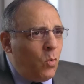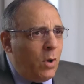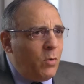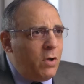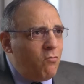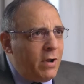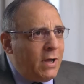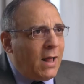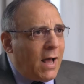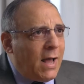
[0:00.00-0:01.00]
When we
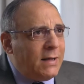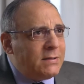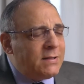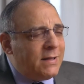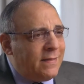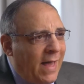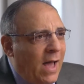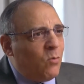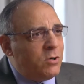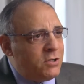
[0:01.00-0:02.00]
realized
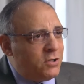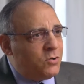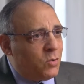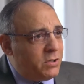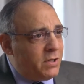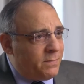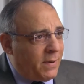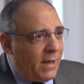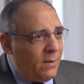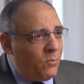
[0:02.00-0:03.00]
that was the source of the
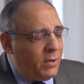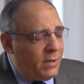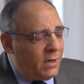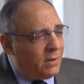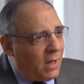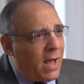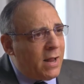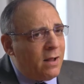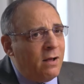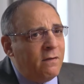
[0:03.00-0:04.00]
pipe, we did a
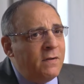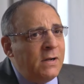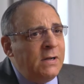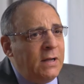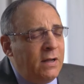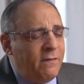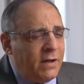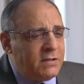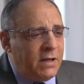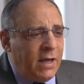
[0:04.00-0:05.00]
lot of
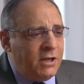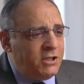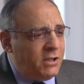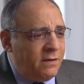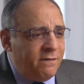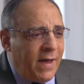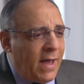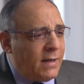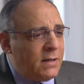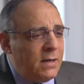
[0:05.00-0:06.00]
investigation. In
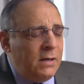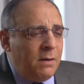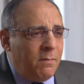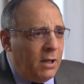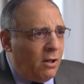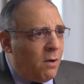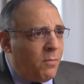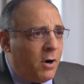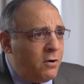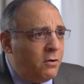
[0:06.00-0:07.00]
fact, my law
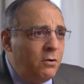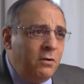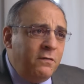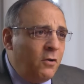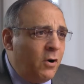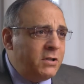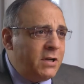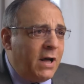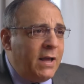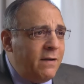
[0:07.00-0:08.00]
partner, Hendler Flores,
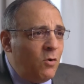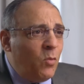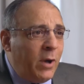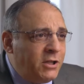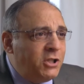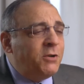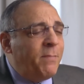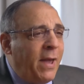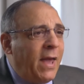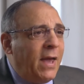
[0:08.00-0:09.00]
and I even went to
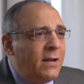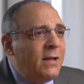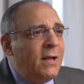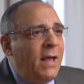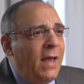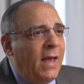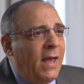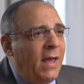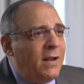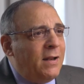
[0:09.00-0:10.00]
Japan
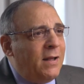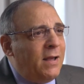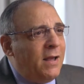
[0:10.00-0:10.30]
and